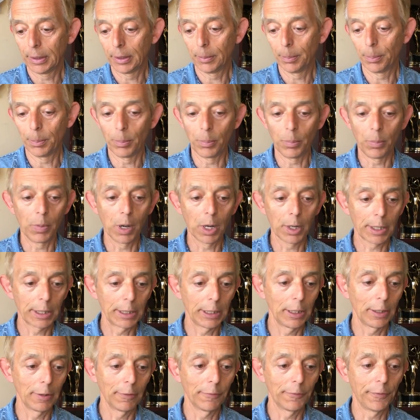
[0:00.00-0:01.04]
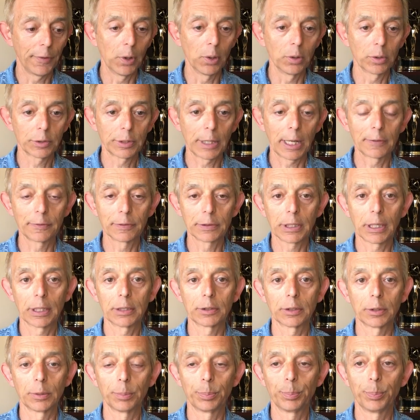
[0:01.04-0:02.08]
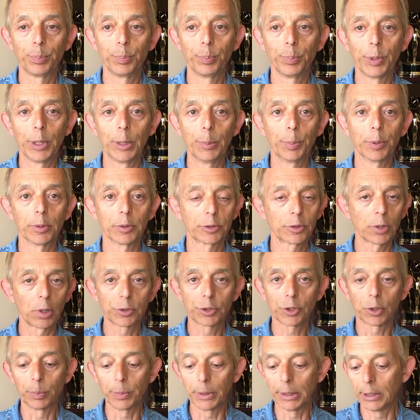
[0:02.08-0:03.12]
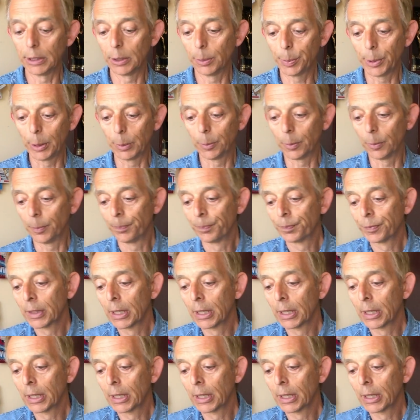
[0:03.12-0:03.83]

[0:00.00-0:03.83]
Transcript: marketing folks, advertising people, social media people.